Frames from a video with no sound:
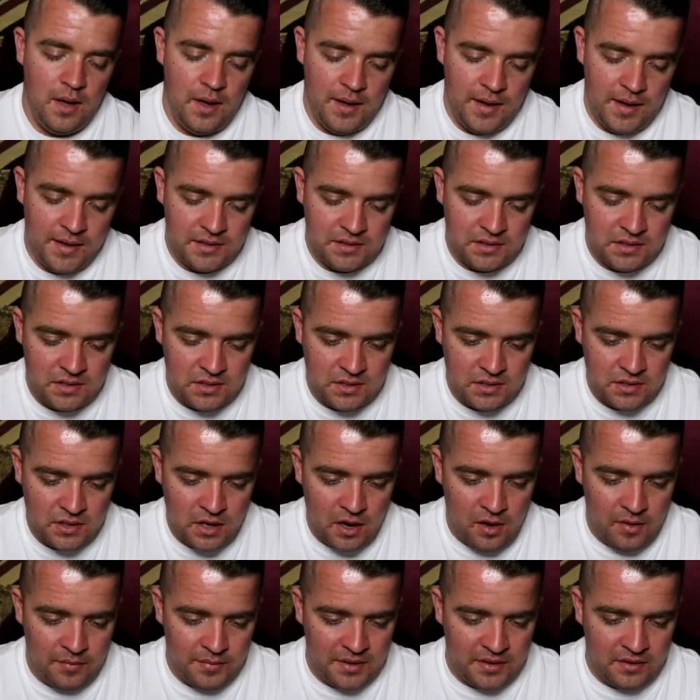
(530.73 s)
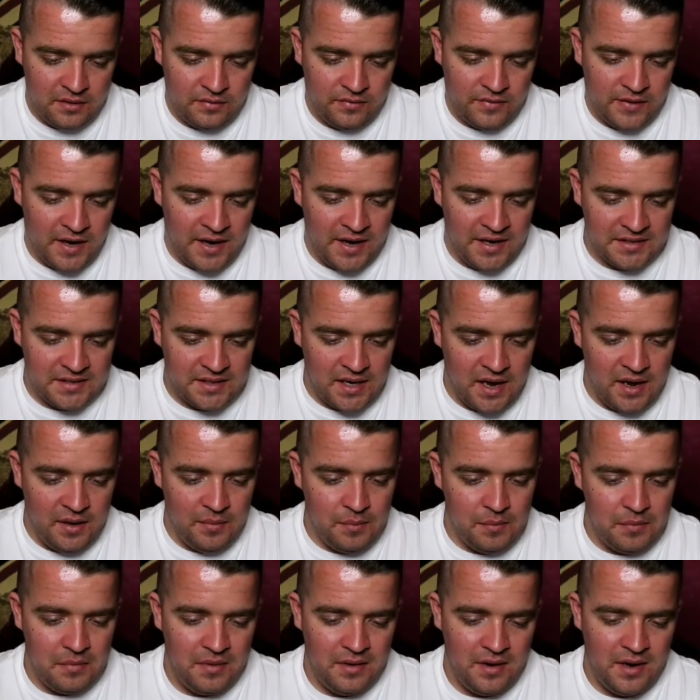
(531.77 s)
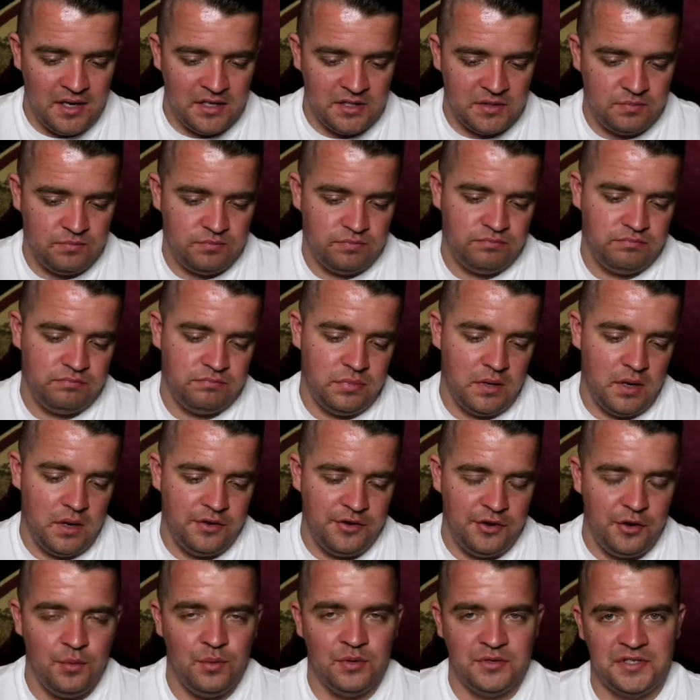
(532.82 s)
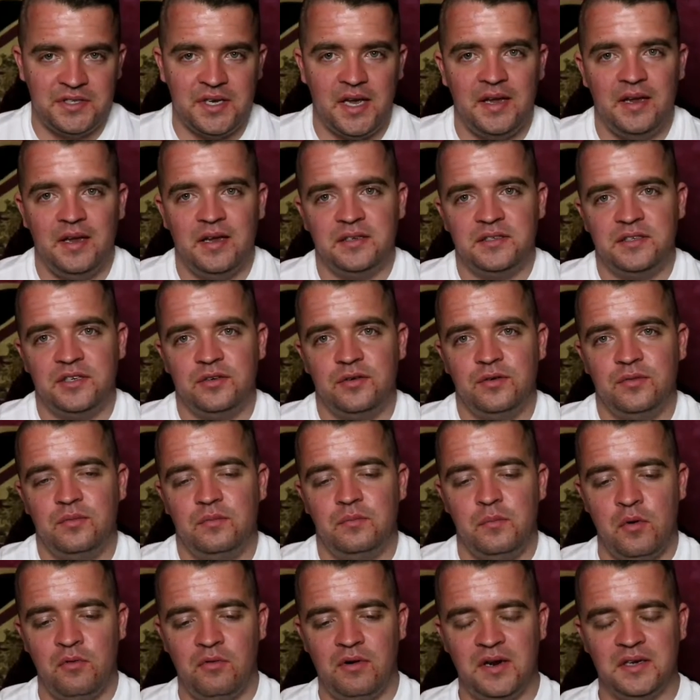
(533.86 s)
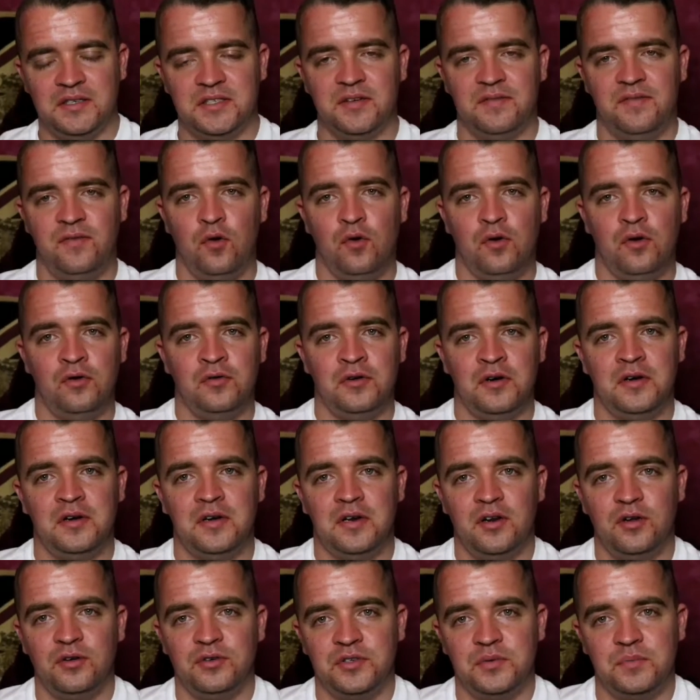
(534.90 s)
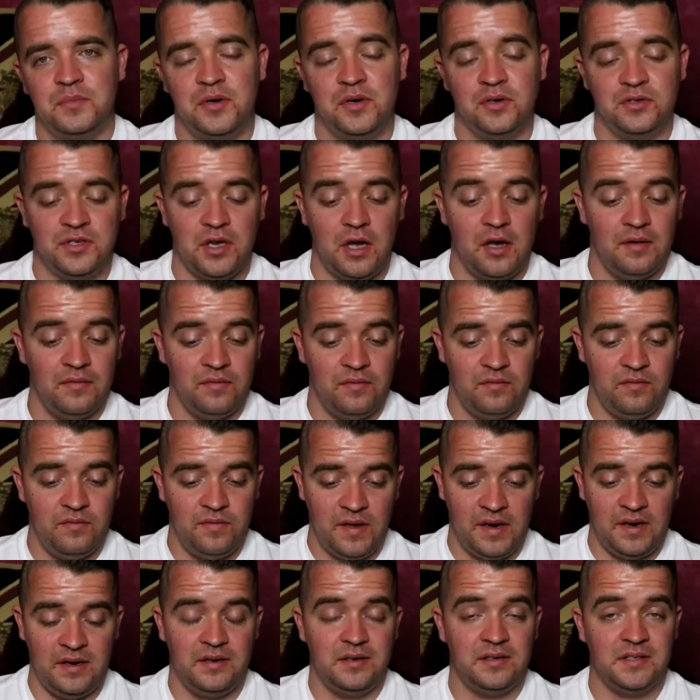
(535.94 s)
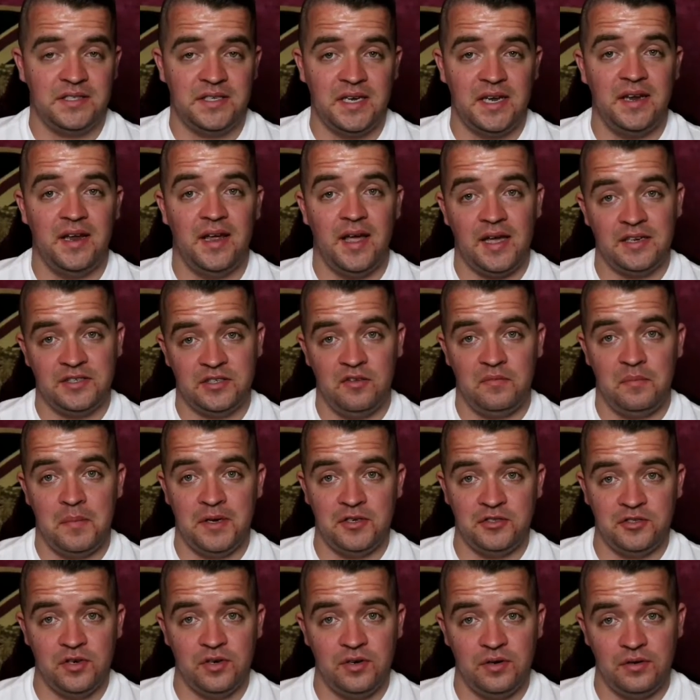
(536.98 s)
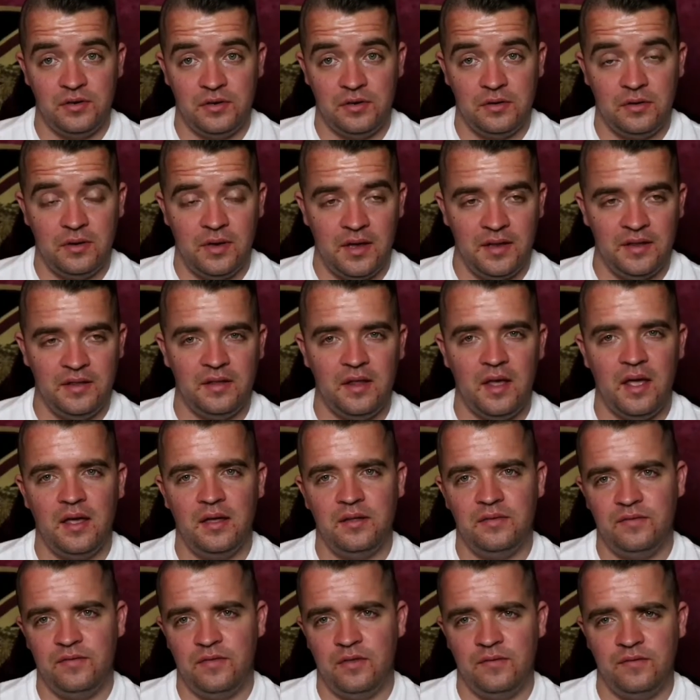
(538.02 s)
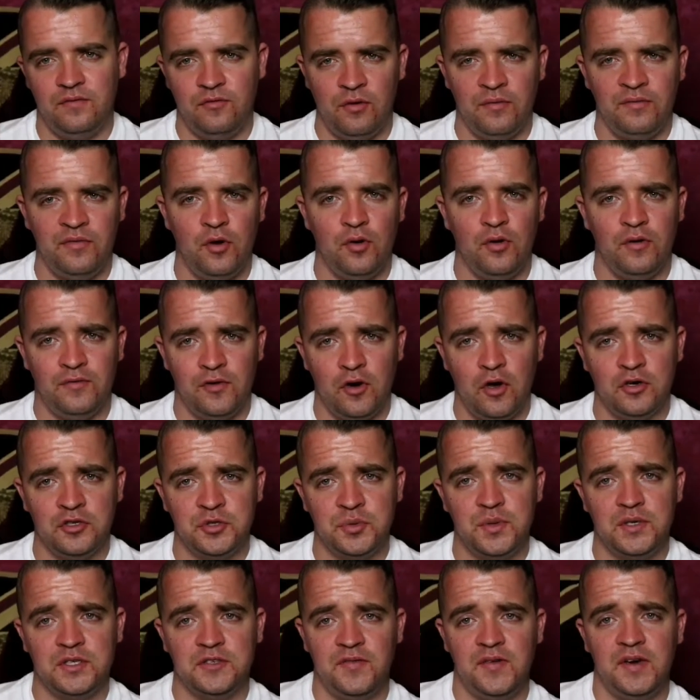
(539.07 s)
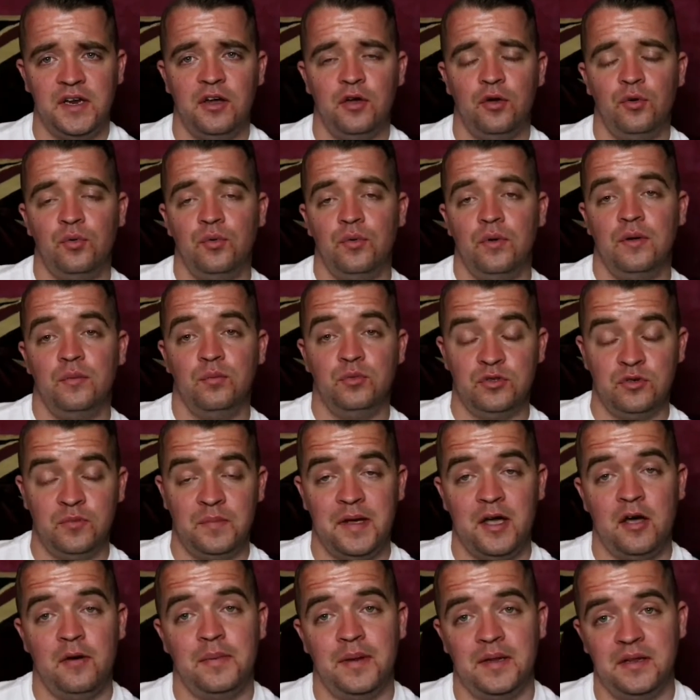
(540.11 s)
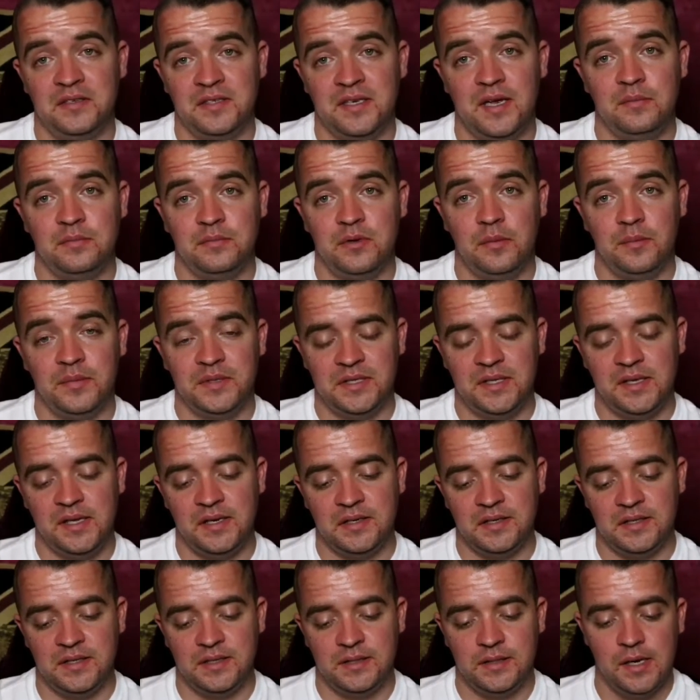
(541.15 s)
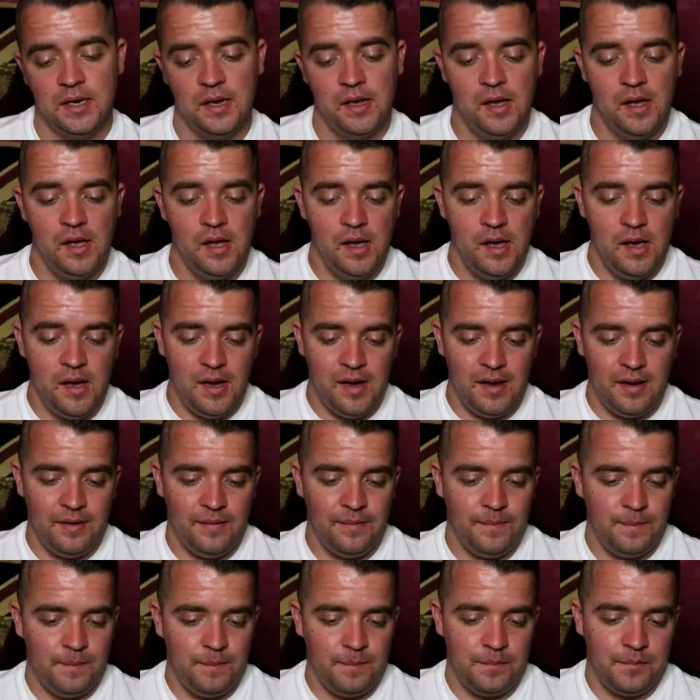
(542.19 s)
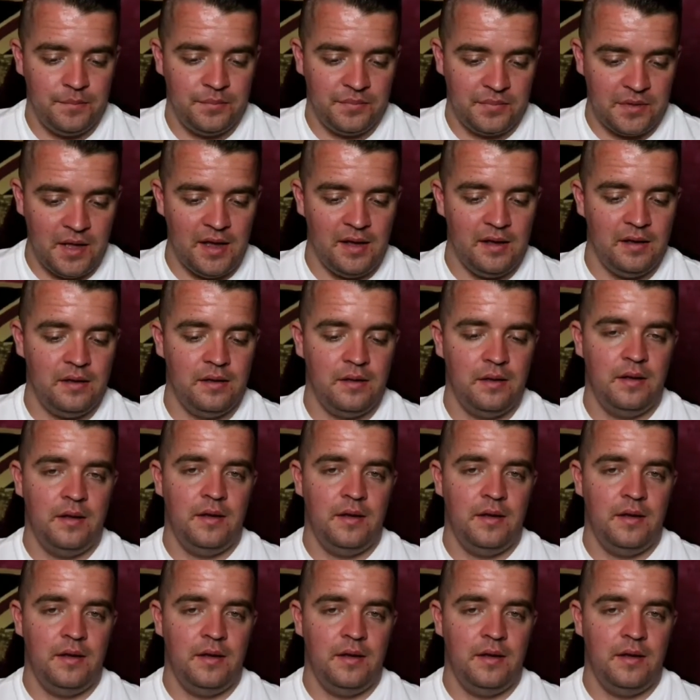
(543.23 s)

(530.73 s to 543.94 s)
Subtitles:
the next game is, you would say it's a more or less a foregone conclusion, because I think City, as I've mentioned in the review of last week's video, which will be up at the same time as this, that